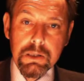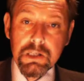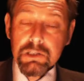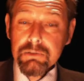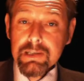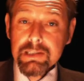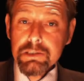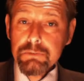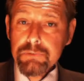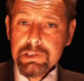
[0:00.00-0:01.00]
Greece
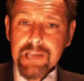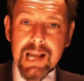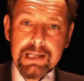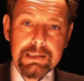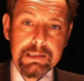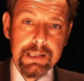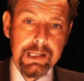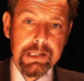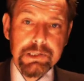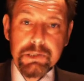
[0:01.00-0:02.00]
rejects
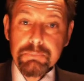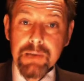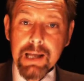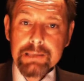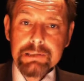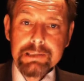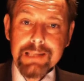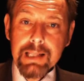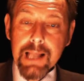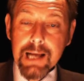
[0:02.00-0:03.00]
EU plan to
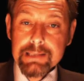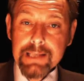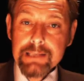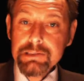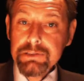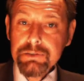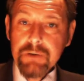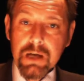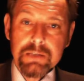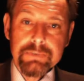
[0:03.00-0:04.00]
sell assets through
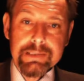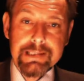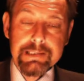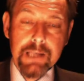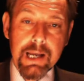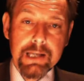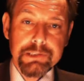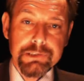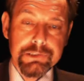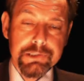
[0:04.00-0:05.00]
overseas
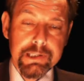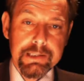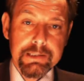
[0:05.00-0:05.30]
agency.